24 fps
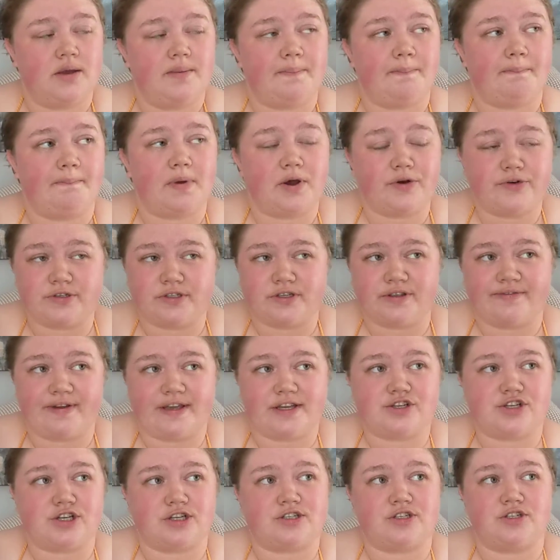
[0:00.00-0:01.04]
most of
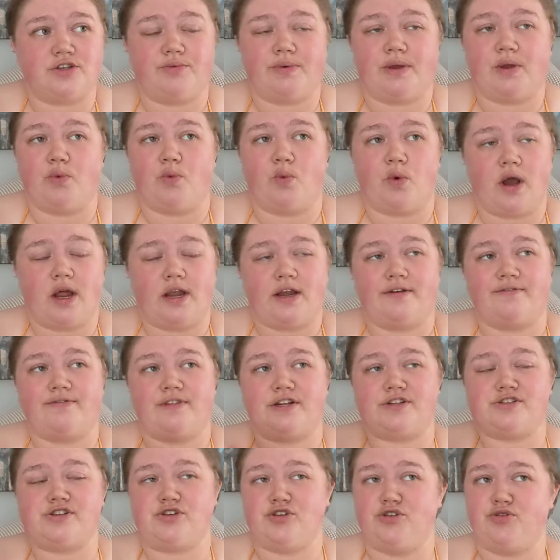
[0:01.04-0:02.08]
it just doing one of the
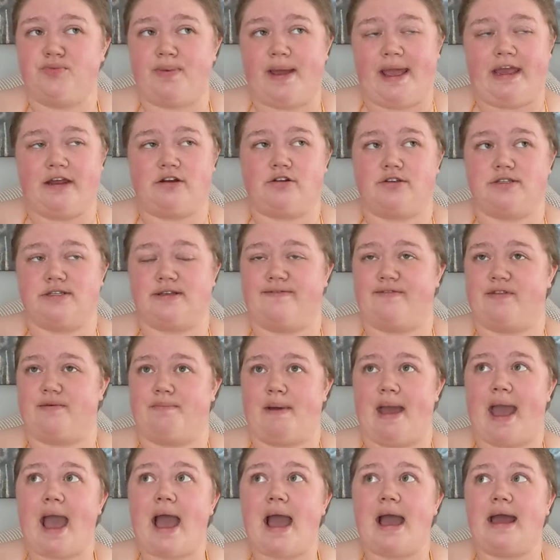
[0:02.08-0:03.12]
2 panels of the
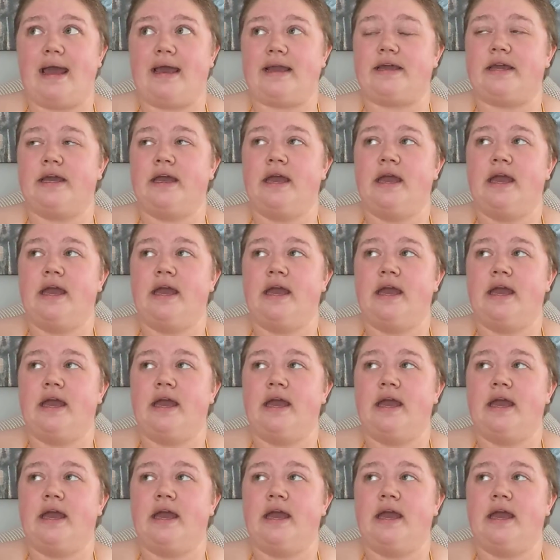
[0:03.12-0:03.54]
bag,